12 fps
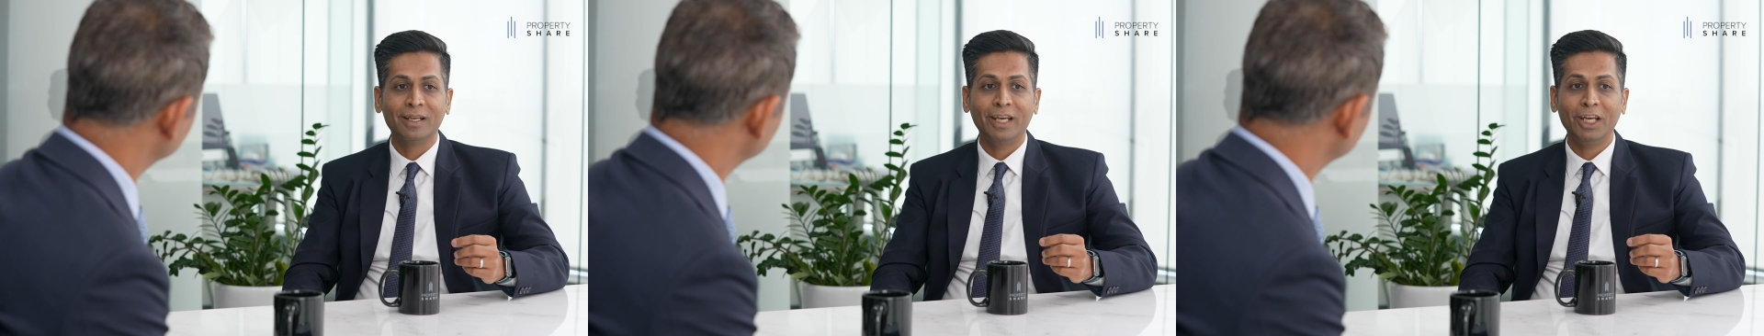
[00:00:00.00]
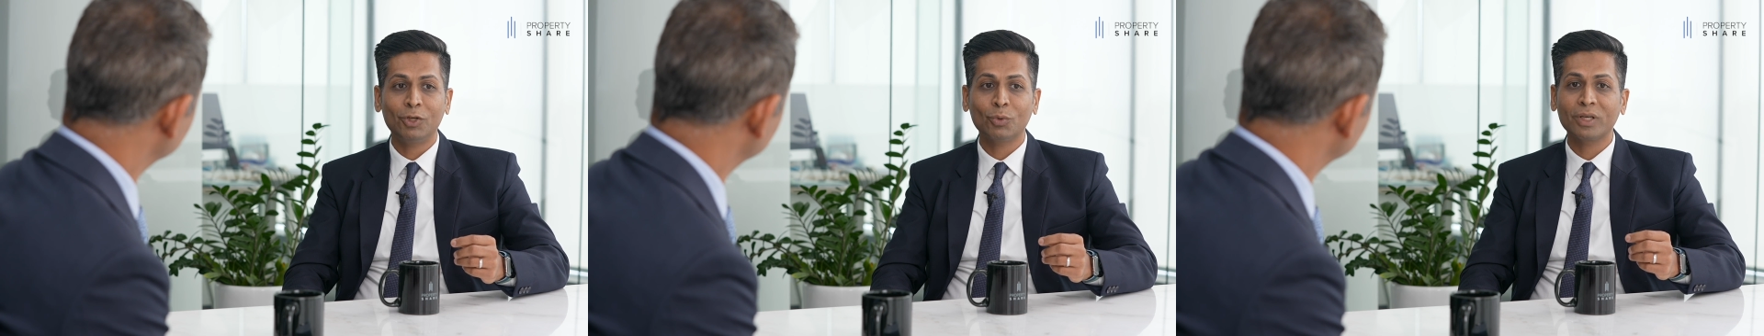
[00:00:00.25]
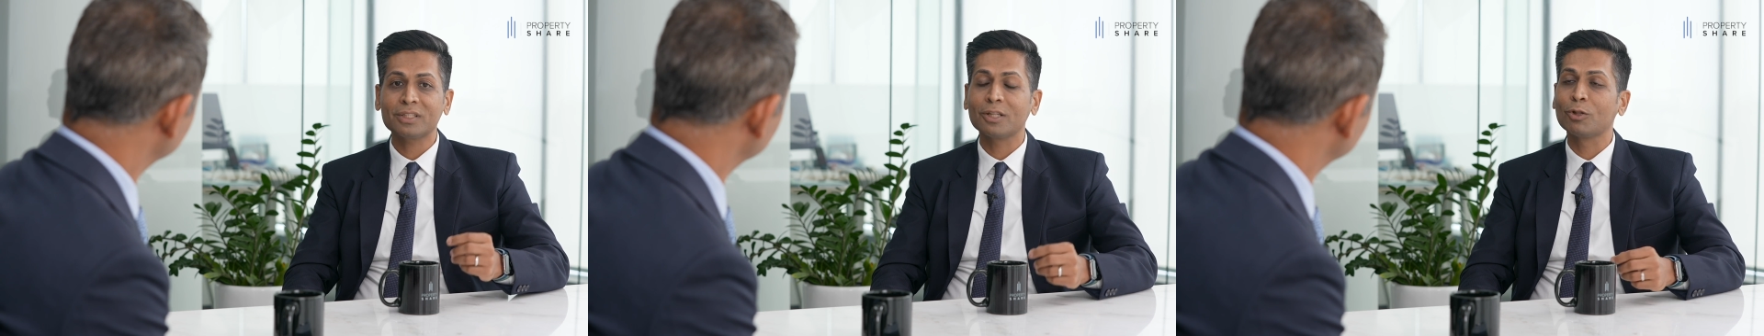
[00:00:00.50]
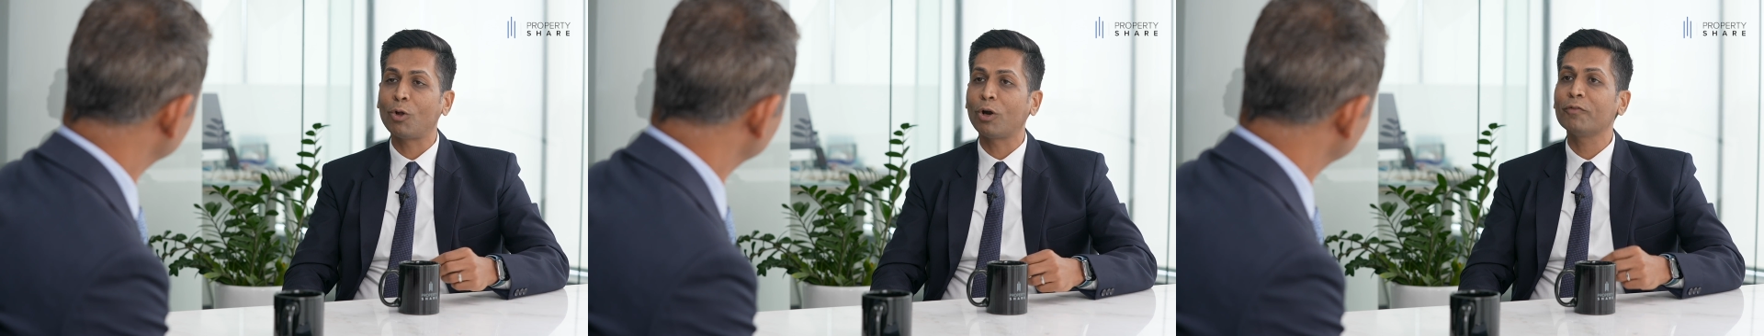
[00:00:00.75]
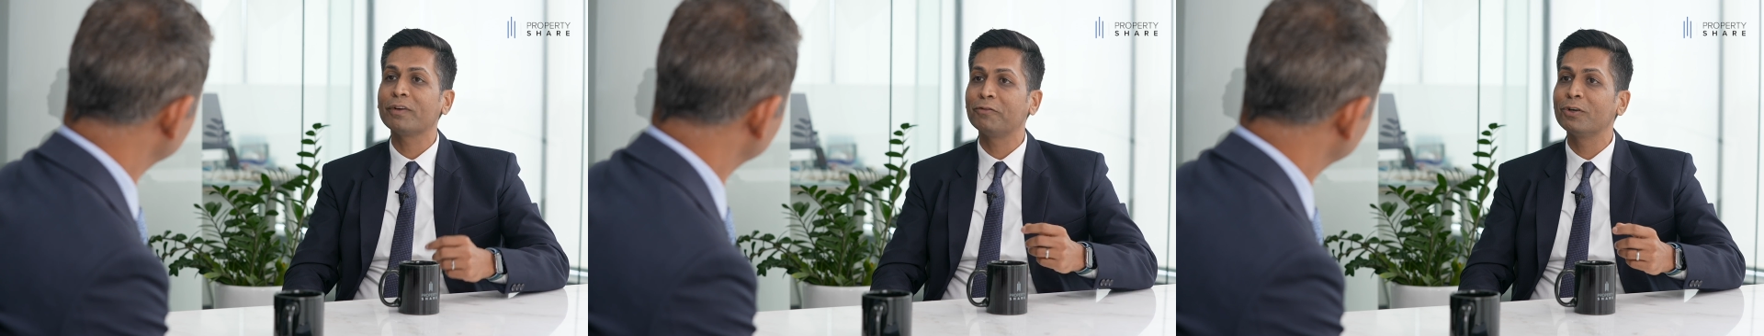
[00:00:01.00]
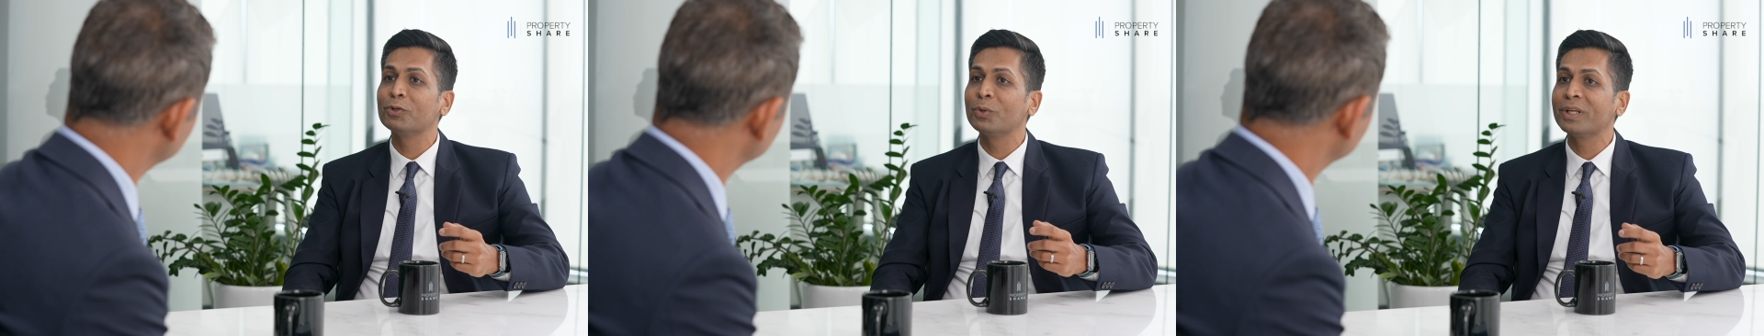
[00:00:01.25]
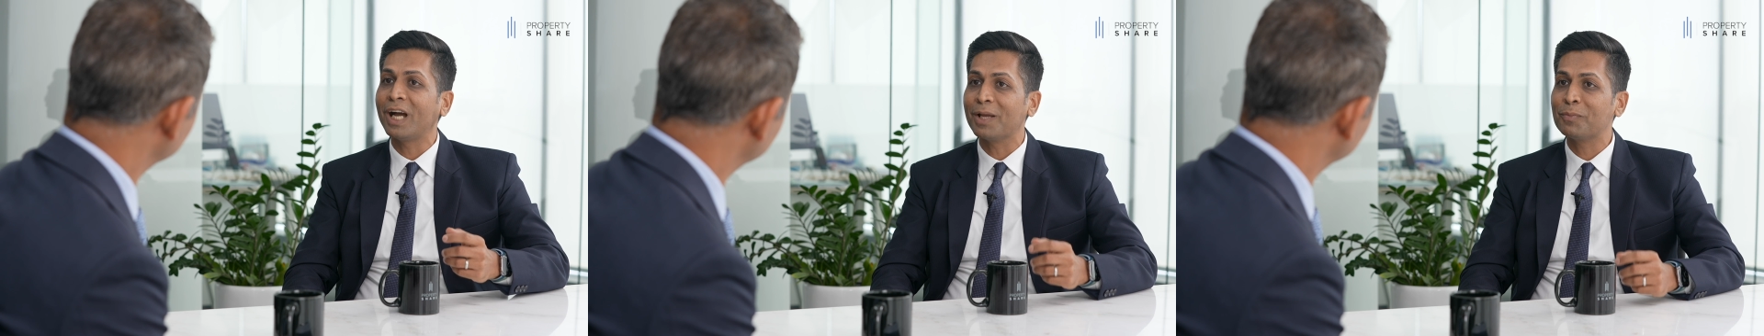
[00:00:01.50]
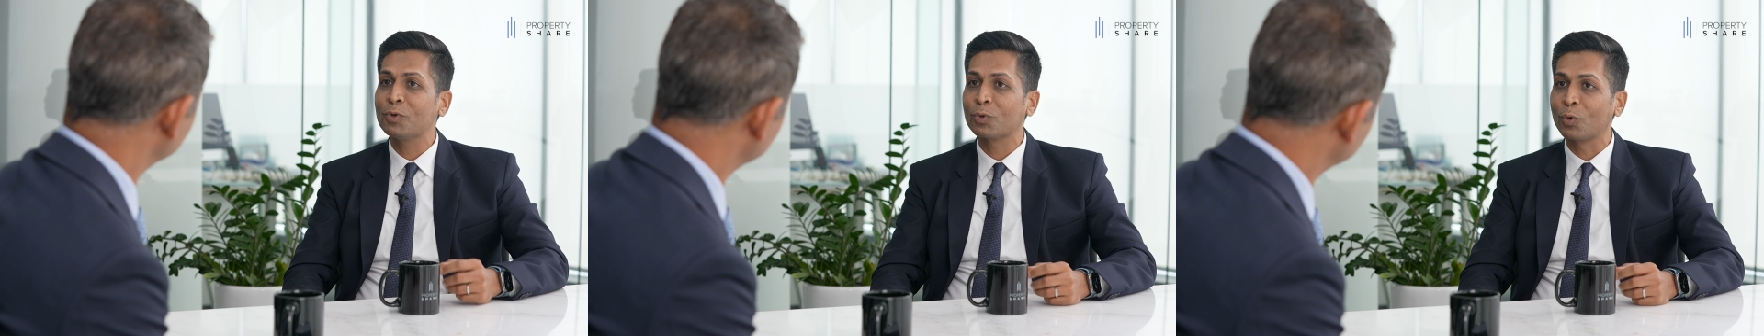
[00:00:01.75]
it took us a lot of effort during
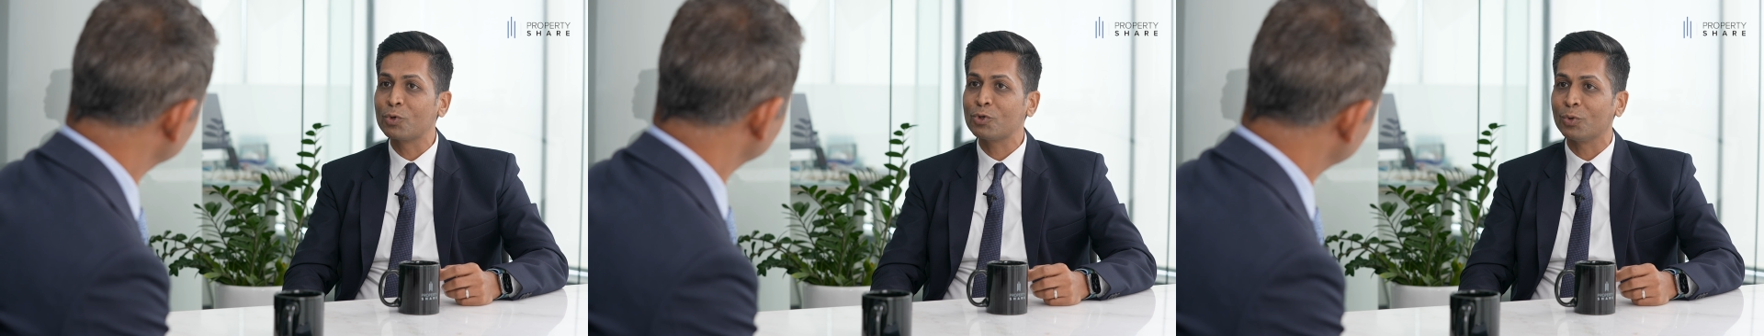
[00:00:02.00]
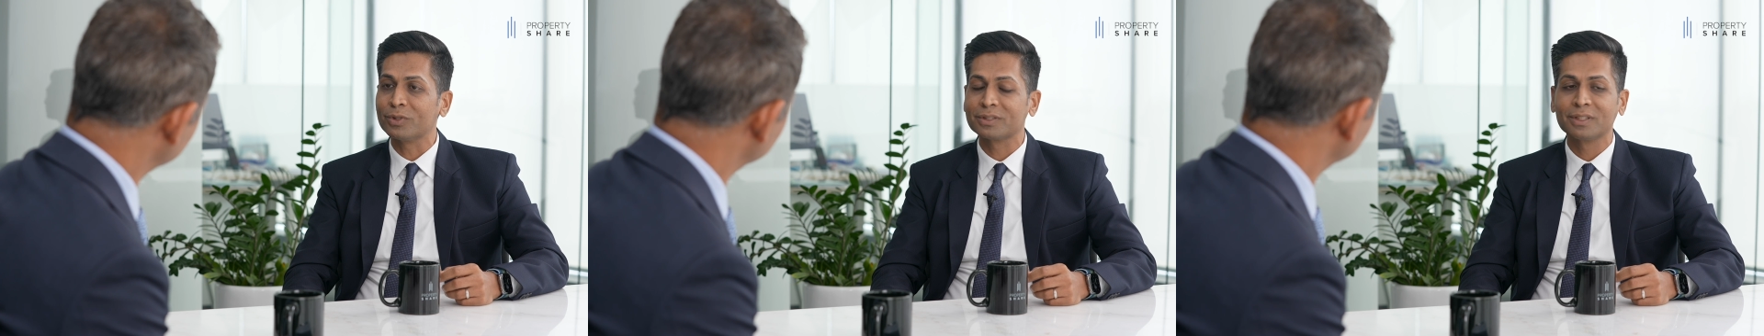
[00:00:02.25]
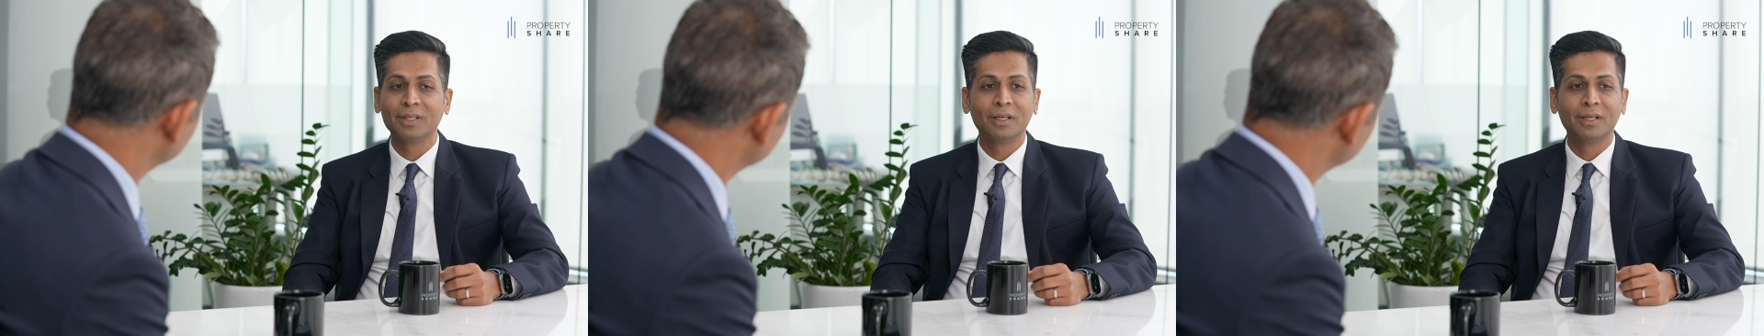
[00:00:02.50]
IPO roadshows